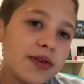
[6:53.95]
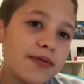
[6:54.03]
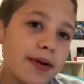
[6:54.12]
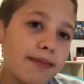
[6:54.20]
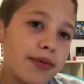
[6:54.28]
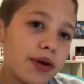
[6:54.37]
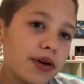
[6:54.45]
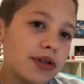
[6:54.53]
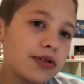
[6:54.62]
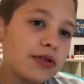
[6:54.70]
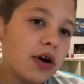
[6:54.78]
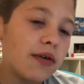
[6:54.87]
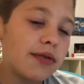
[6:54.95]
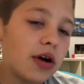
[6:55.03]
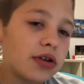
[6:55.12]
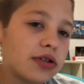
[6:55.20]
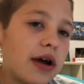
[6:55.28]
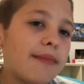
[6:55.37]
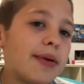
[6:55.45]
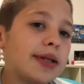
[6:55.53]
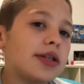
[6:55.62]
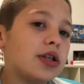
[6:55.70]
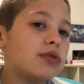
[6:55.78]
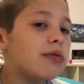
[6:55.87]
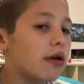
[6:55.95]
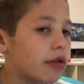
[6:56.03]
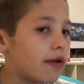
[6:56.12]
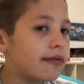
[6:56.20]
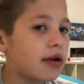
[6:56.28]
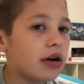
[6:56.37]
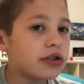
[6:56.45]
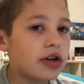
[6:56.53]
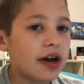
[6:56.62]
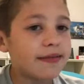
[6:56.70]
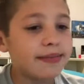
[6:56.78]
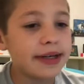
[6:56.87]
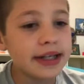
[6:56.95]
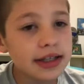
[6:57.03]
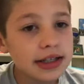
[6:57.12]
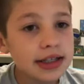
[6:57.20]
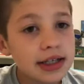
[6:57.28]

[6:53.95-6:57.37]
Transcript: from 3rd overall draft pick to 12th overall draft pick.